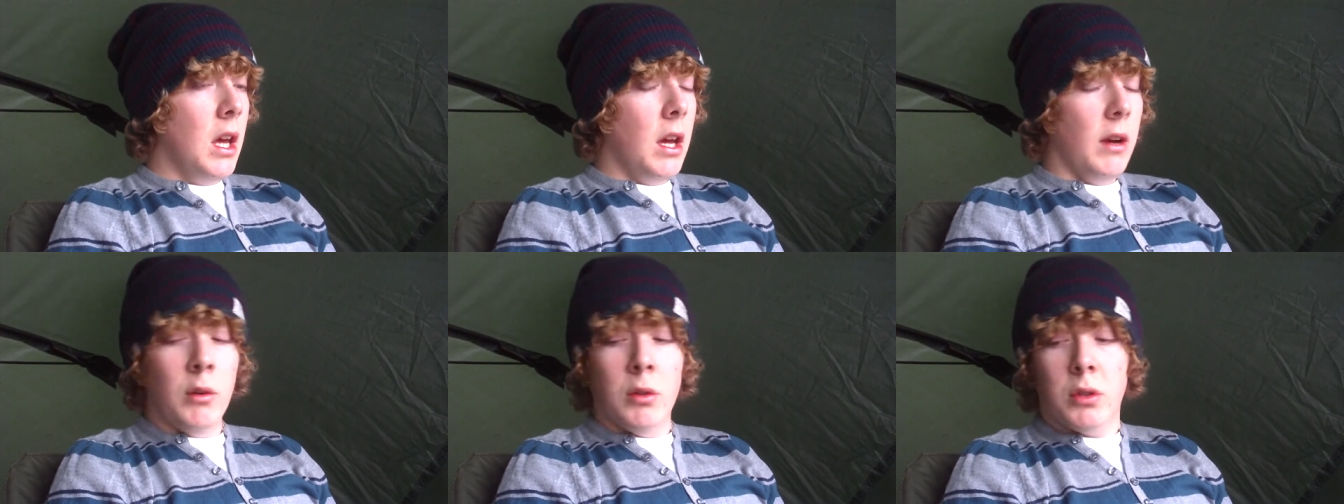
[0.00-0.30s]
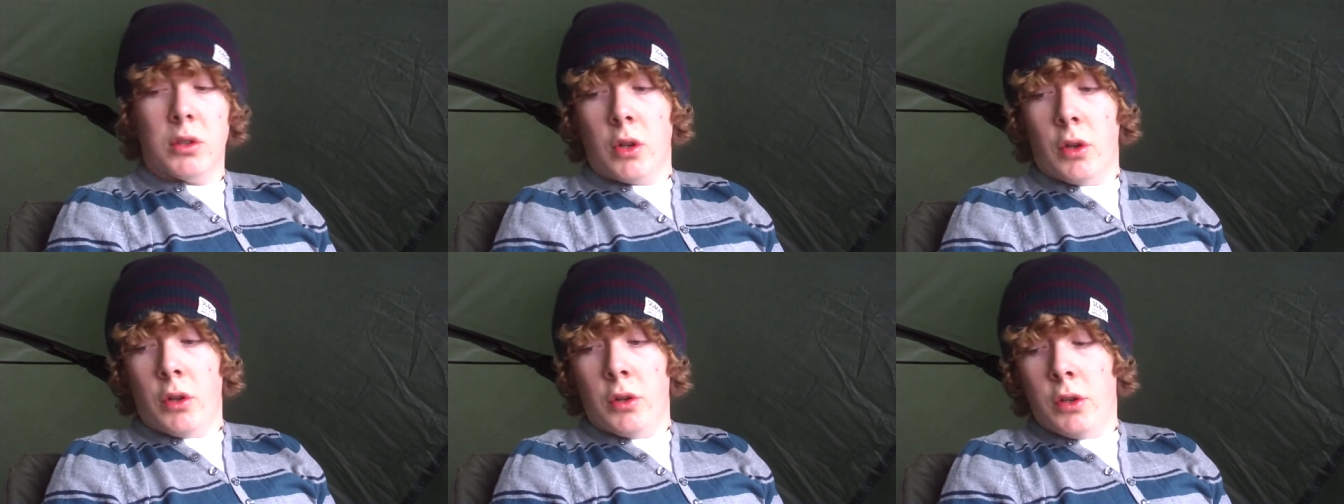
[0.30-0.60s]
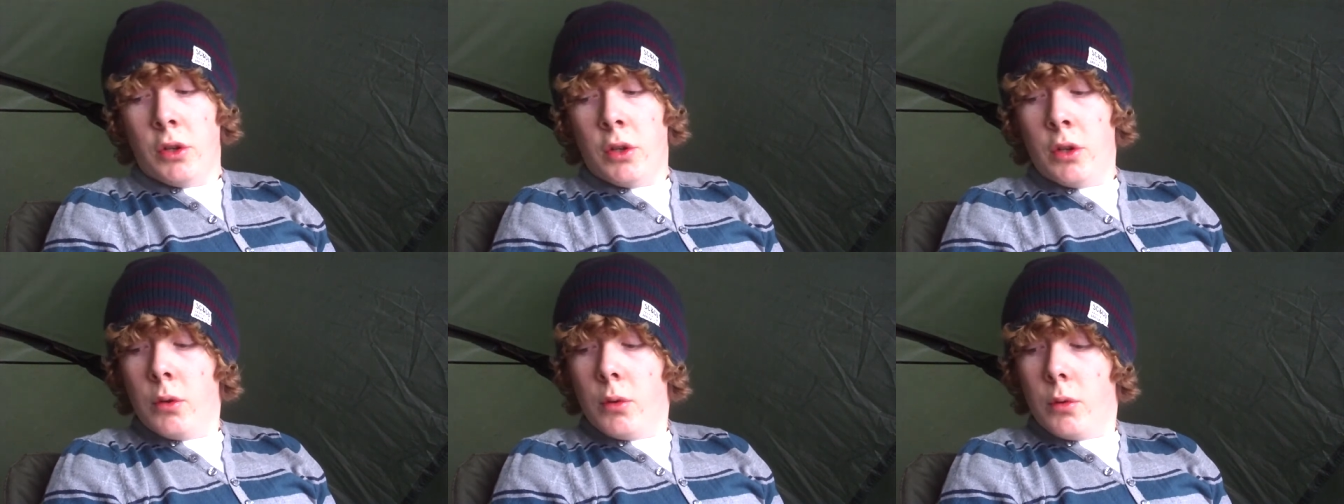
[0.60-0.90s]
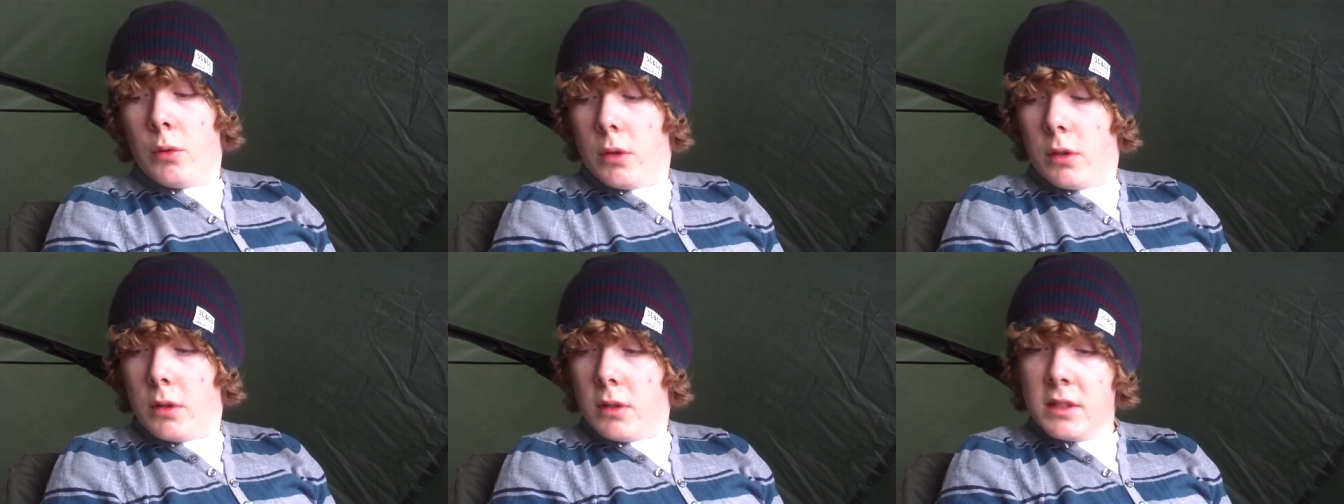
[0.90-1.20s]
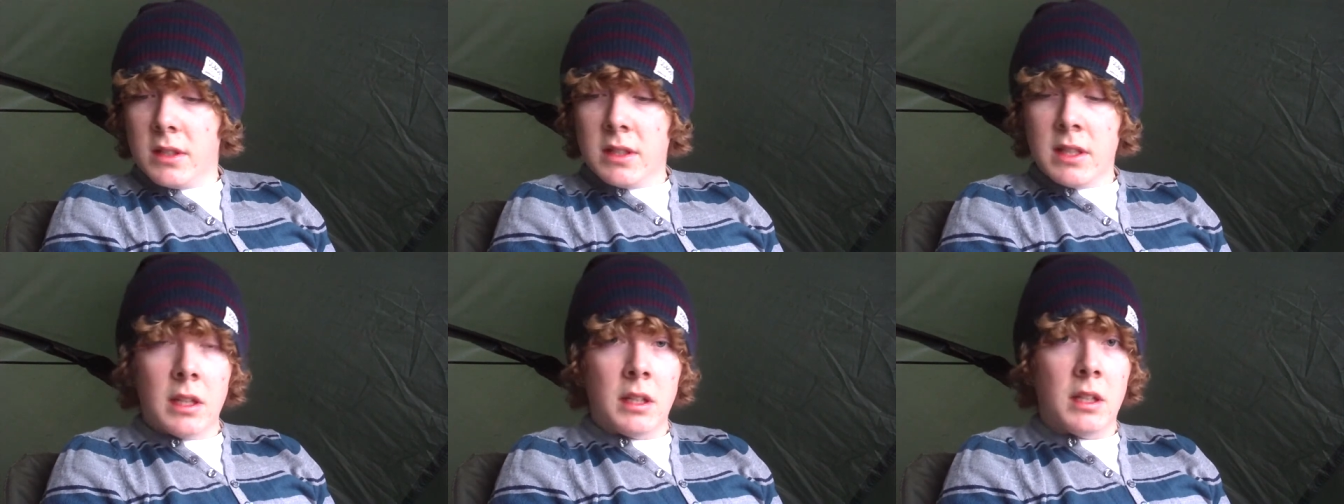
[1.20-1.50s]
Also got a new
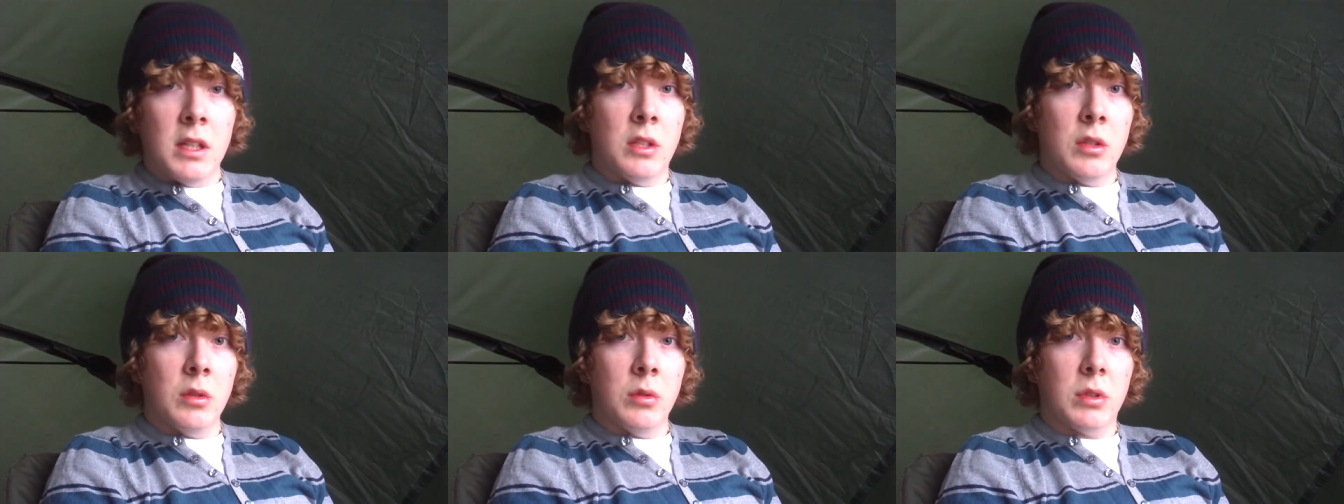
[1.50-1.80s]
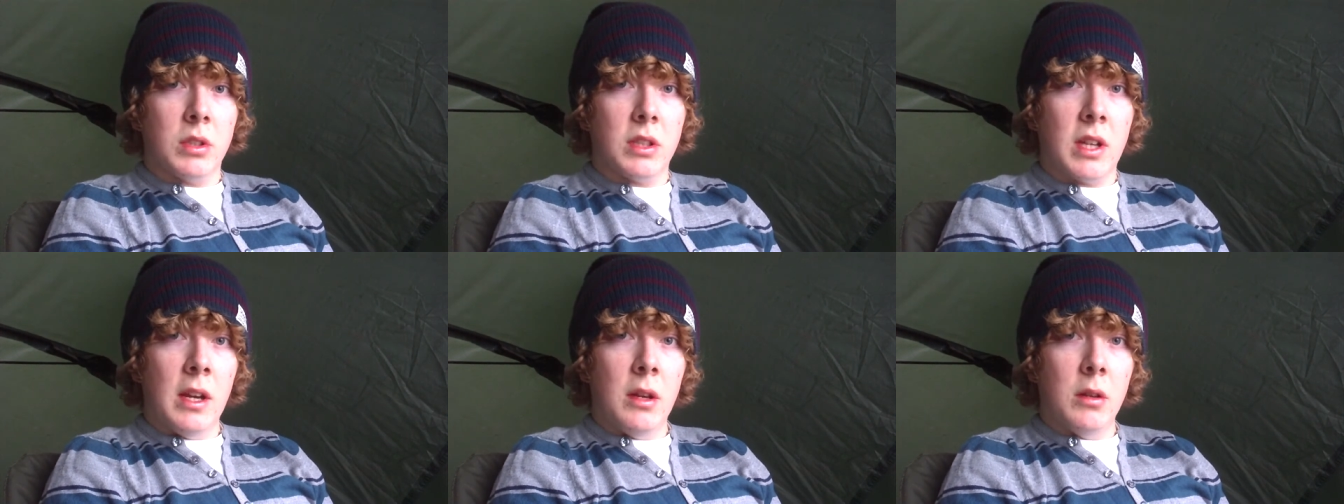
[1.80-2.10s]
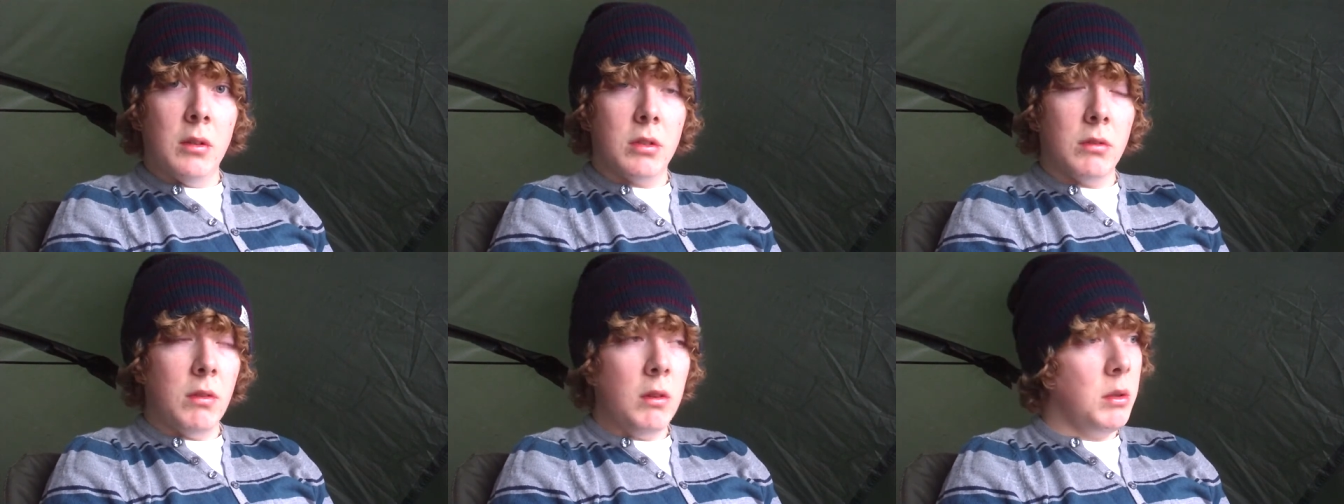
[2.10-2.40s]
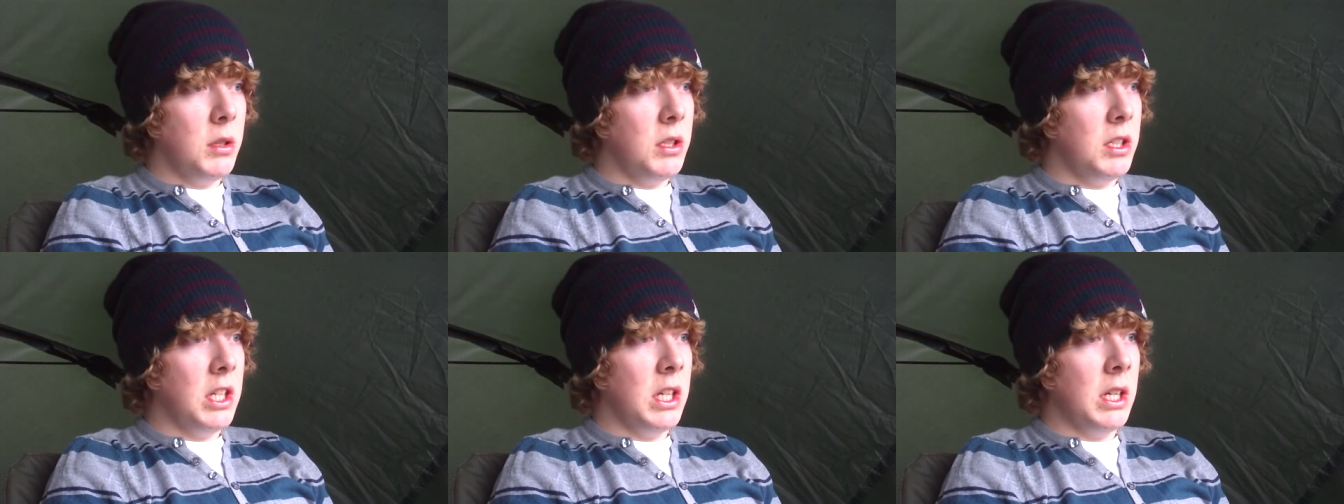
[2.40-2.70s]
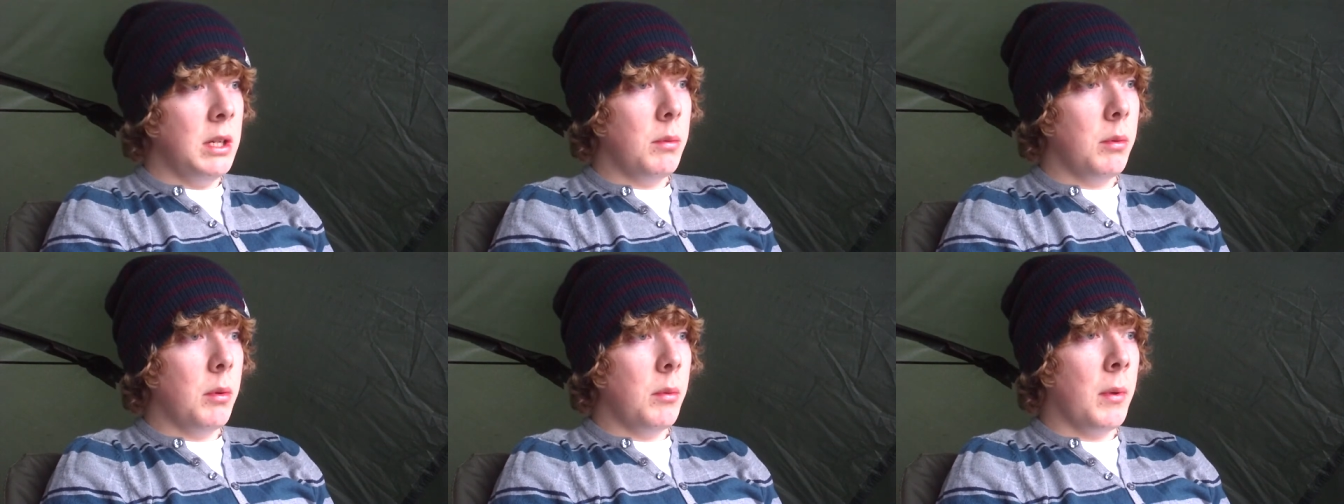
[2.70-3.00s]
set of digital scales. They're only
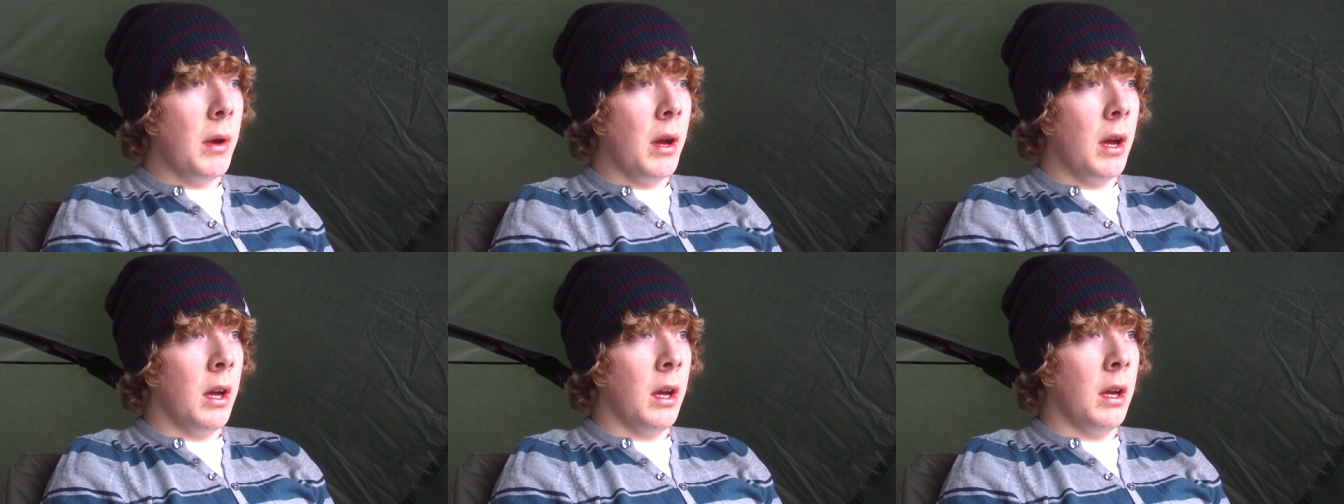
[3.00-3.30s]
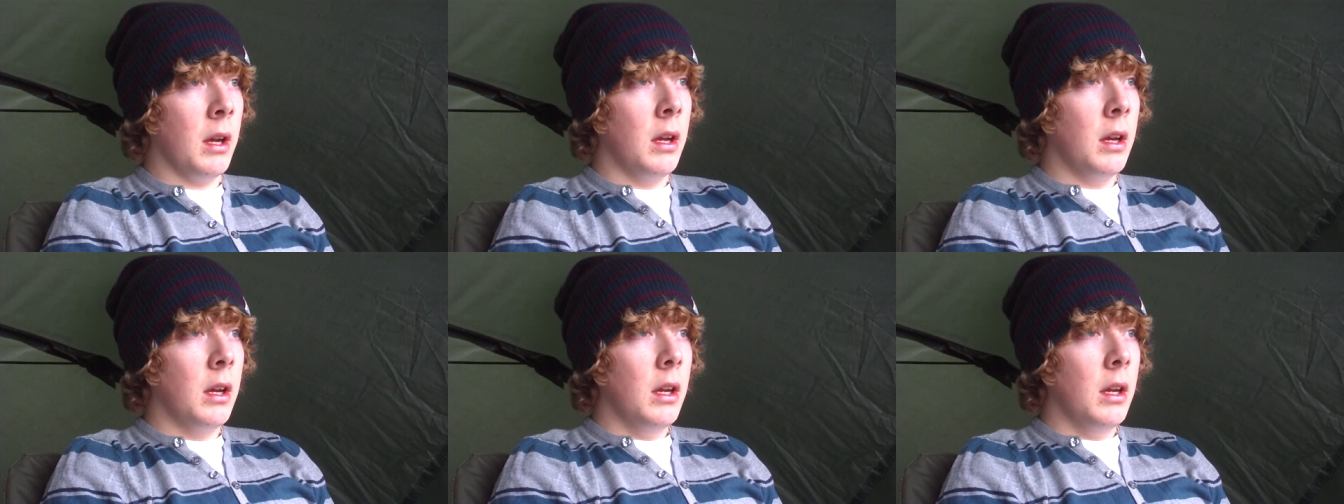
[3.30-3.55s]
cheap, but uh,